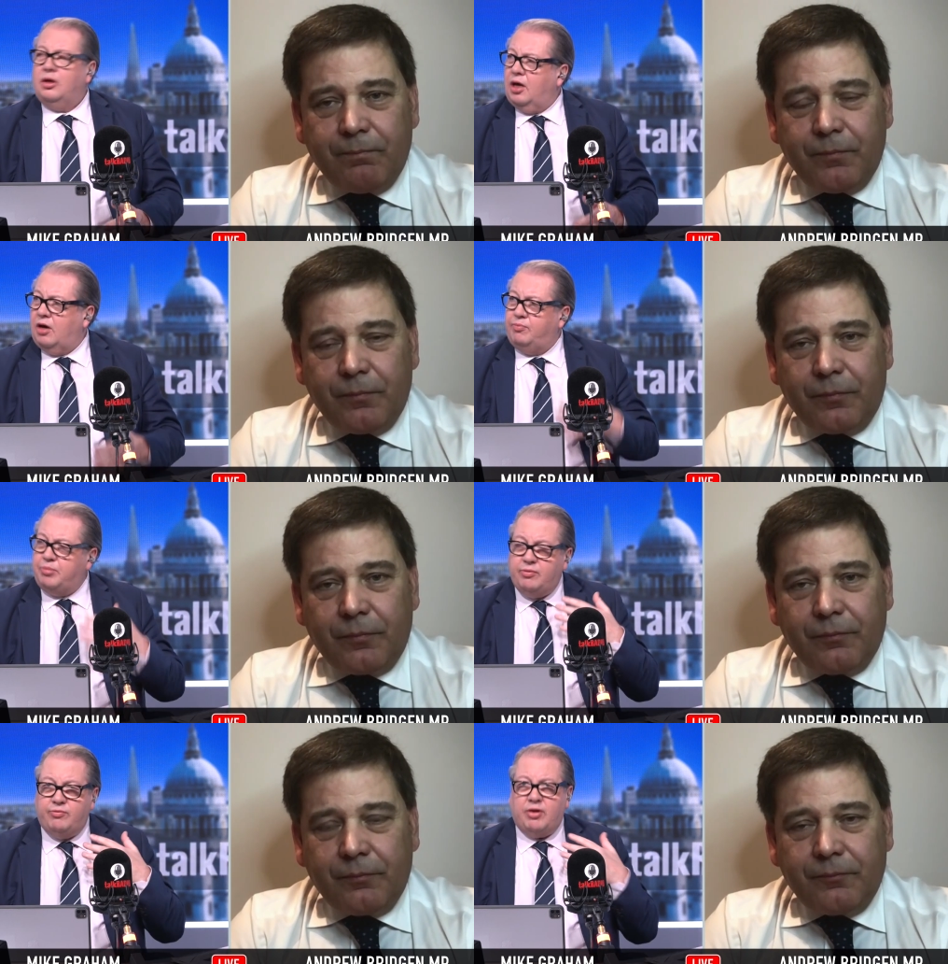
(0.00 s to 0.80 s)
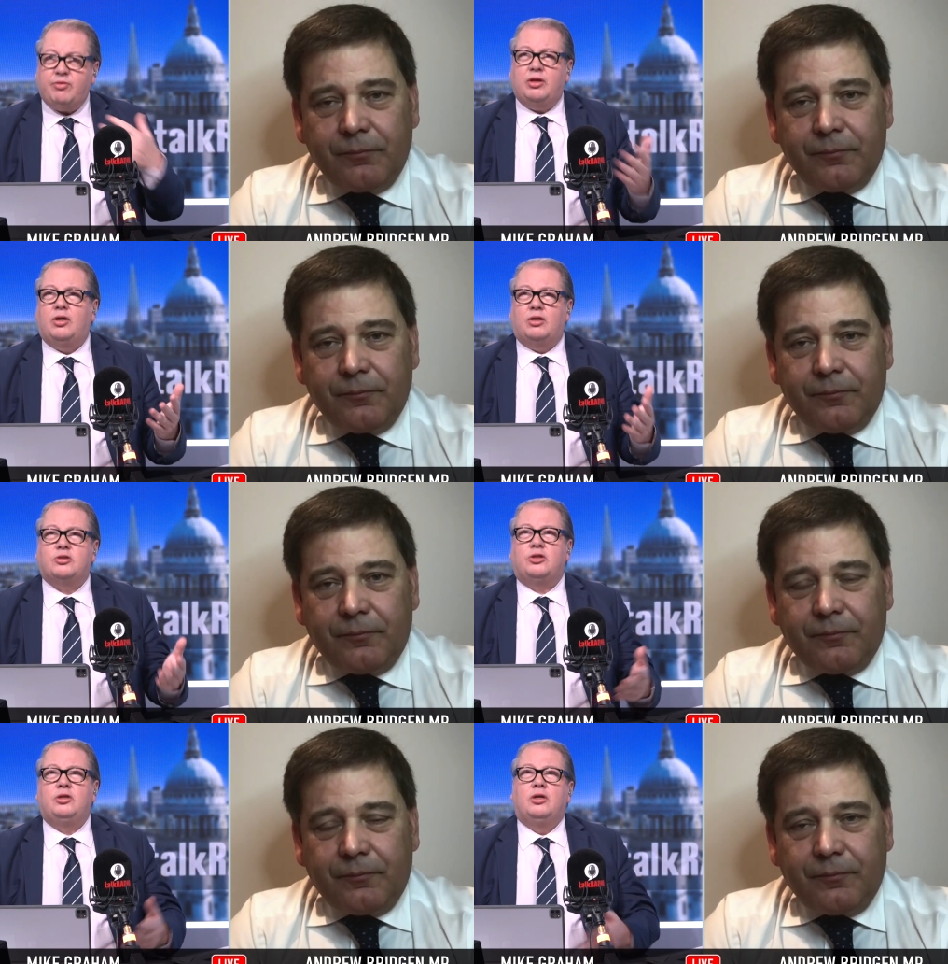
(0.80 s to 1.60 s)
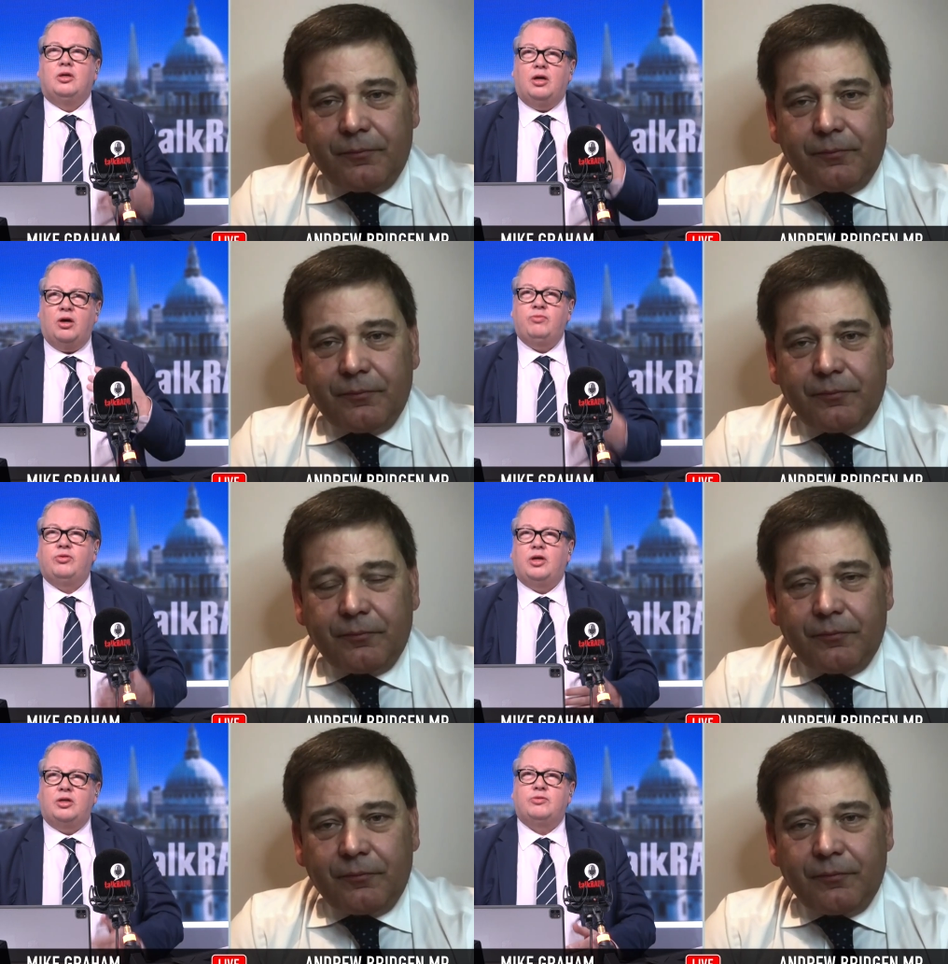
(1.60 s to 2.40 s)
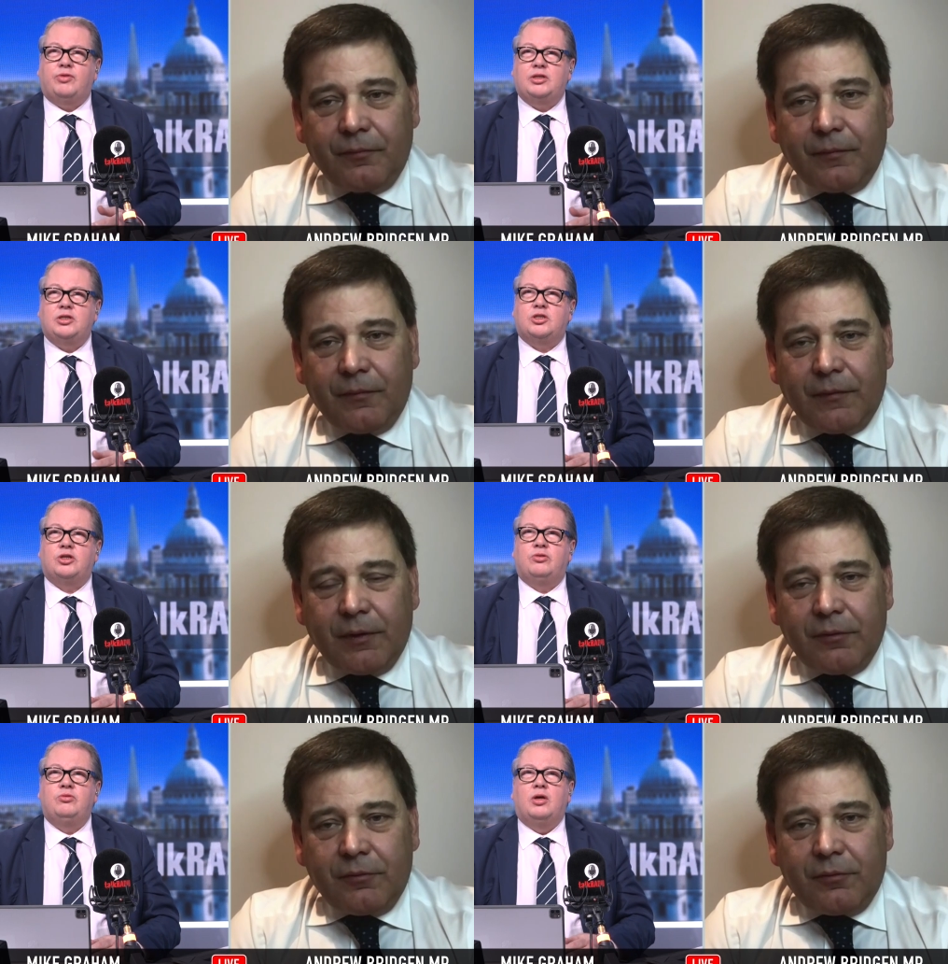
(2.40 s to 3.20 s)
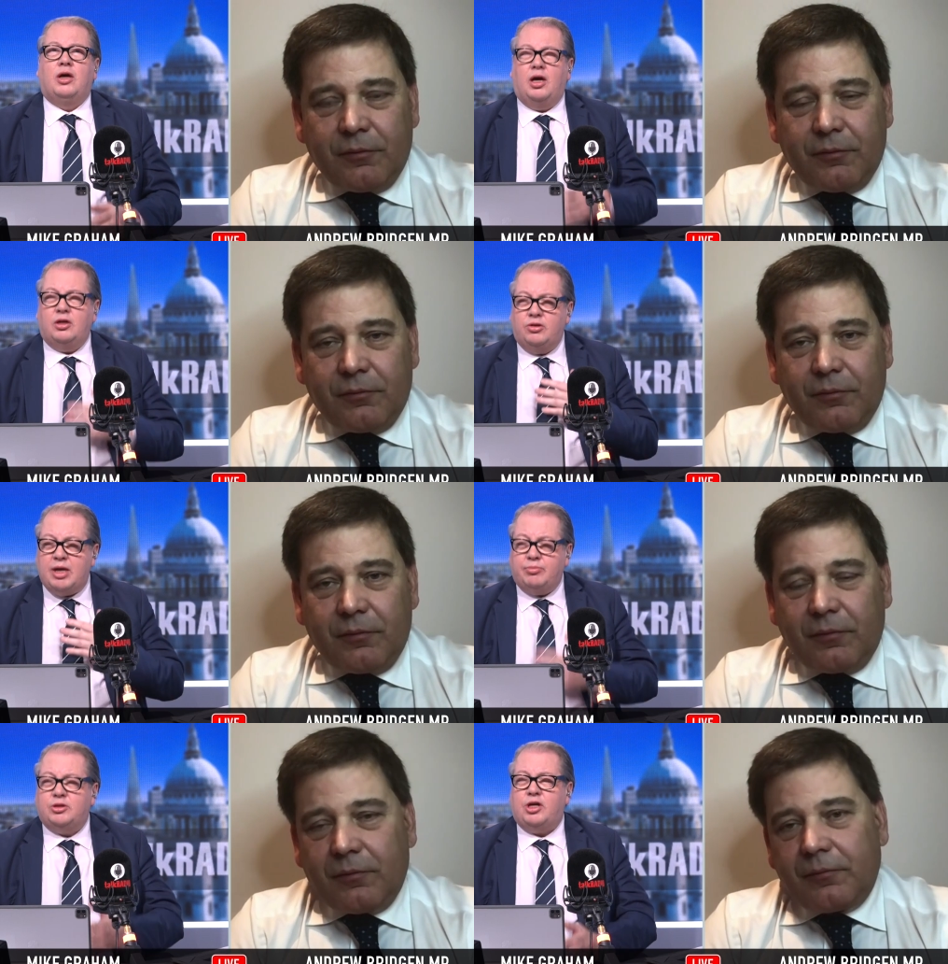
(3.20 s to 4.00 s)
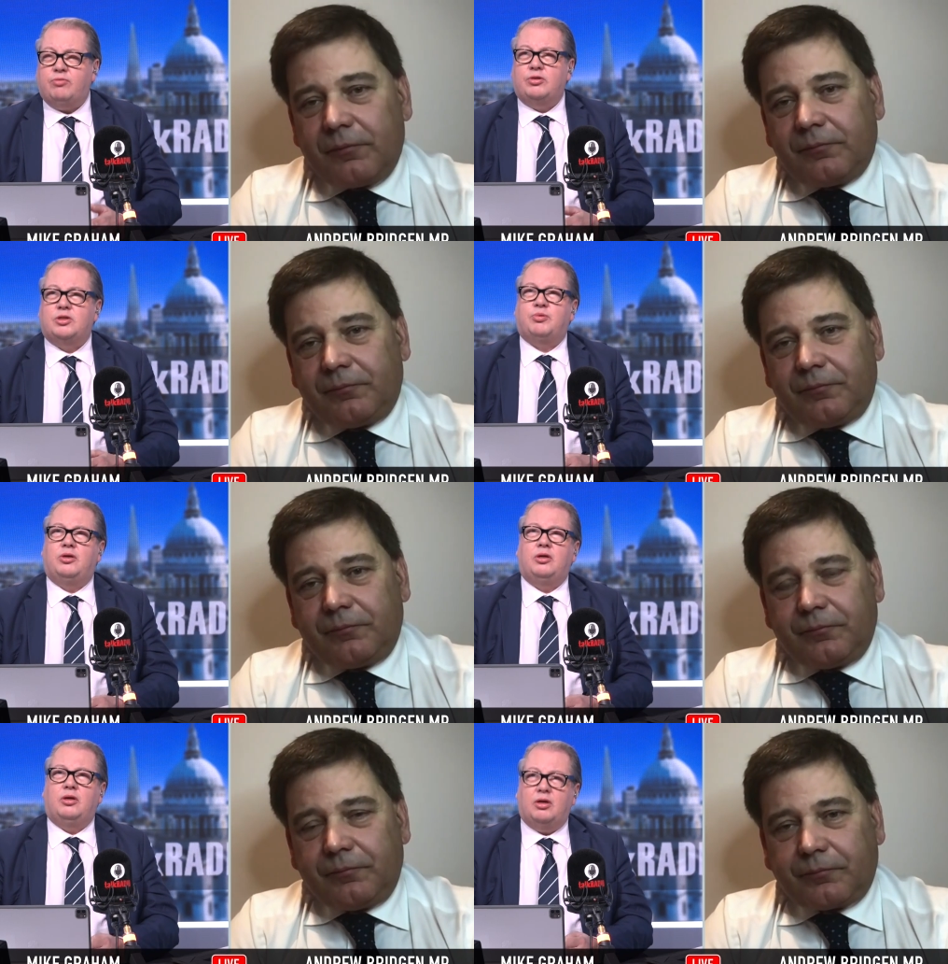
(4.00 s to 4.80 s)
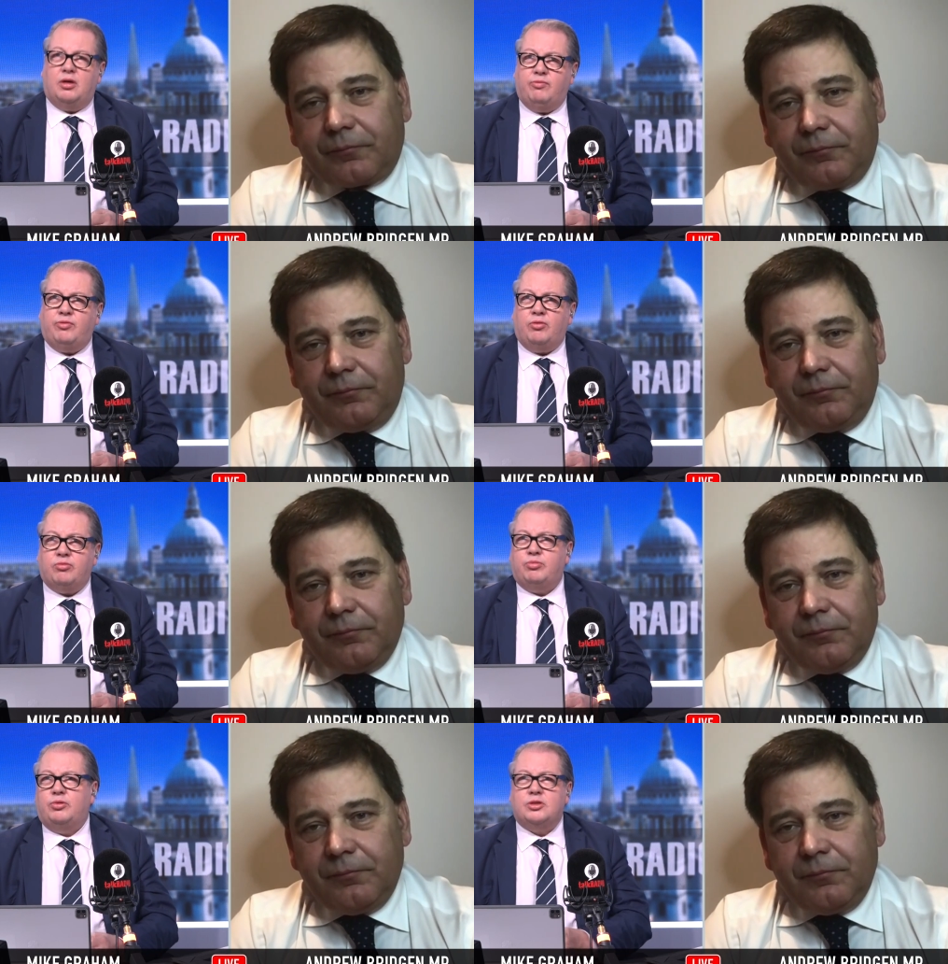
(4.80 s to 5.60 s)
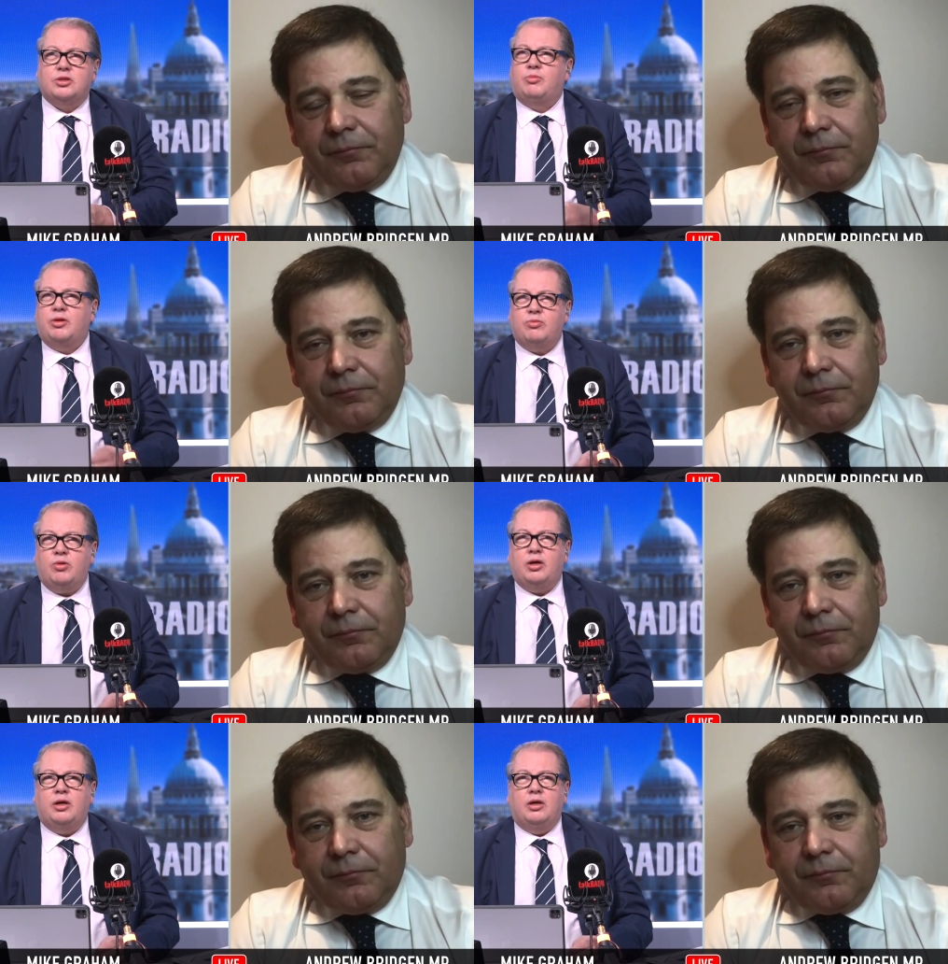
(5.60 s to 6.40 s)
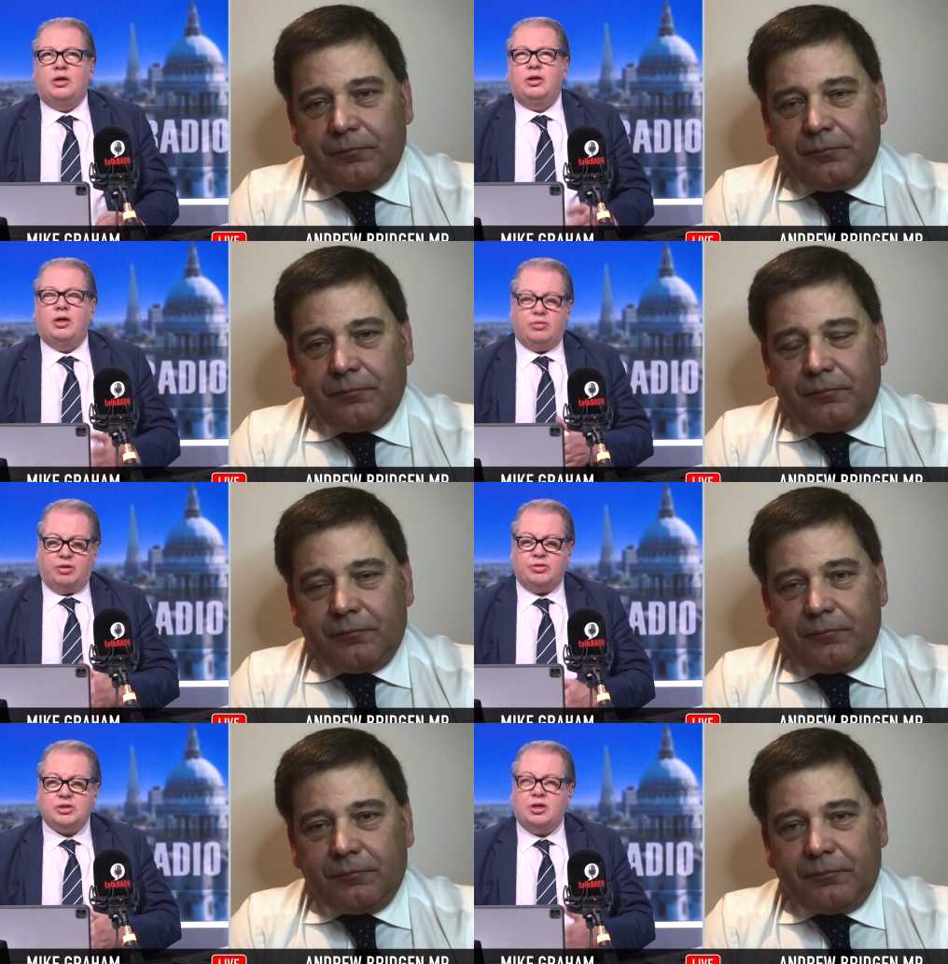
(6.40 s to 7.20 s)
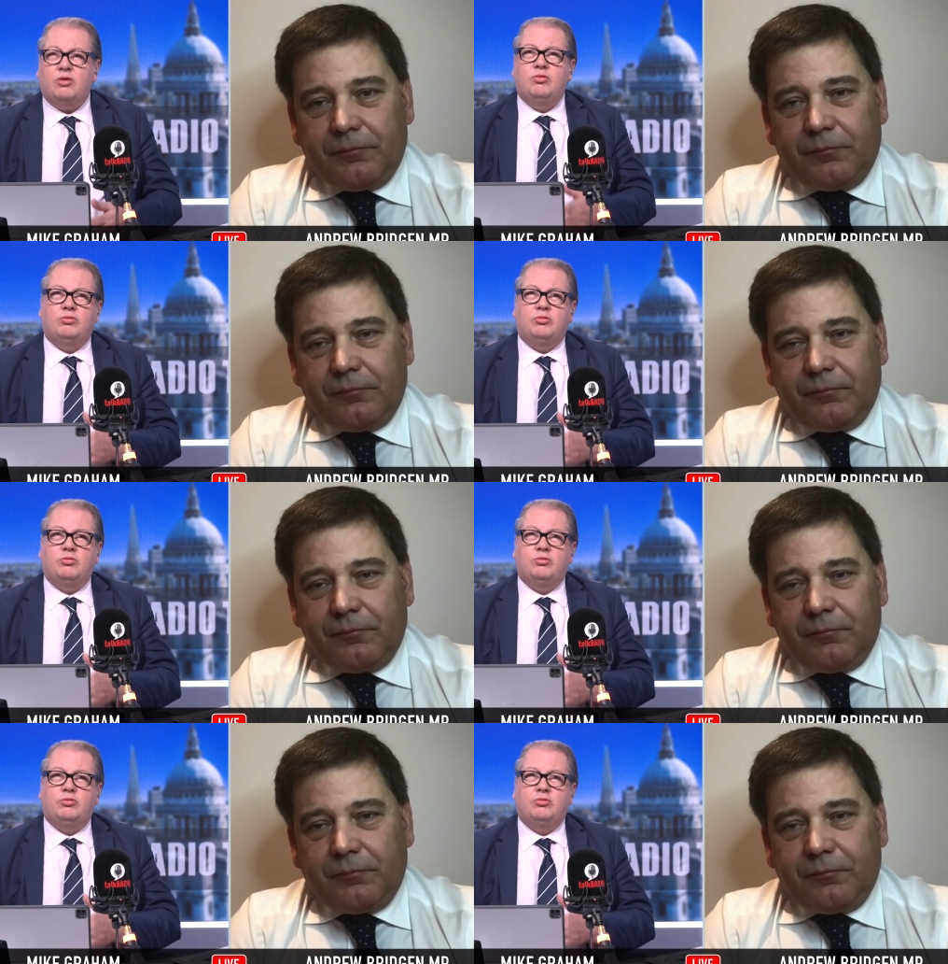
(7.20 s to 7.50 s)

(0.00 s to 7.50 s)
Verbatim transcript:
Speaker 1: have been very largely over the age of eighty-two and generally speaking uh, vulnerable in some other way. You know, there is no